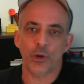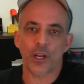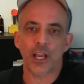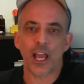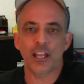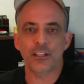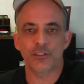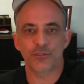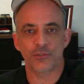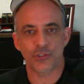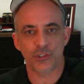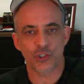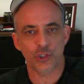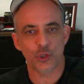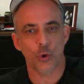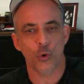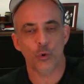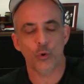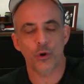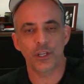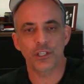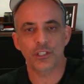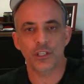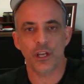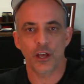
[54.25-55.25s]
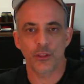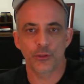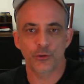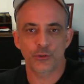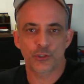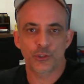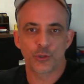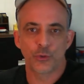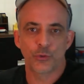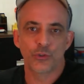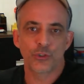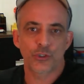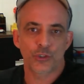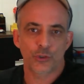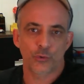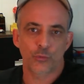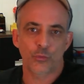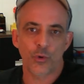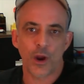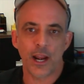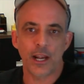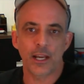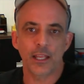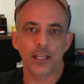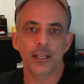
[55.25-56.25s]
kinds of stories other students are
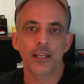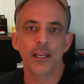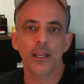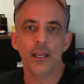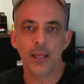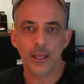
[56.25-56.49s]
writing